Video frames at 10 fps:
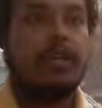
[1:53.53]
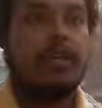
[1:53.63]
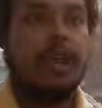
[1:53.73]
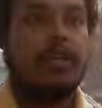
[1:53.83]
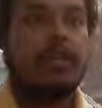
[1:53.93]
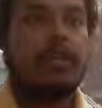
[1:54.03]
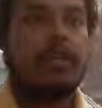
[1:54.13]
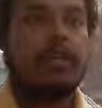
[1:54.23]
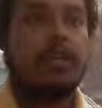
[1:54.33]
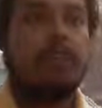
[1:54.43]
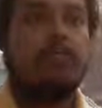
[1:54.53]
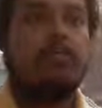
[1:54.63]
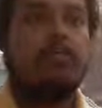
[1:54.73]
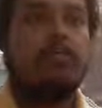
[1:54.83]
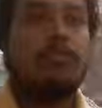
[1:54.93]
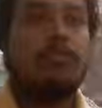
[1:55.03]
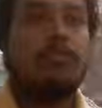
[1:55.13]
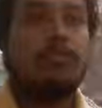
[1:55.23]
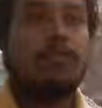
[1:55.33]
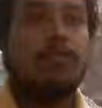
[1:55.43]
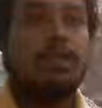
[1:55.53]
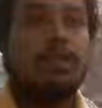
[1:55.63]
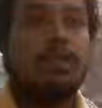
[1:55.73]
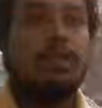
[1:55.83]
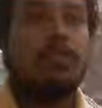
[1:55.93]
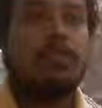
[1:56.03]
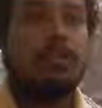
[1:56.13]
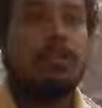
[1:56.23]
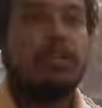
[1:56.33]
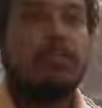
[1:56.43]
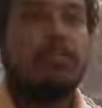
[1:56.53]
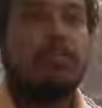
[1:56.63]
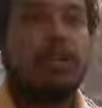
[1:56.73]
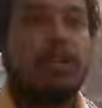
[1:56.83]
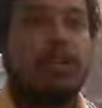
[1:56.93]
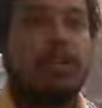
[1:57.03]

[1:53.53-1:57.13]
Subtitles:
and then now he's going black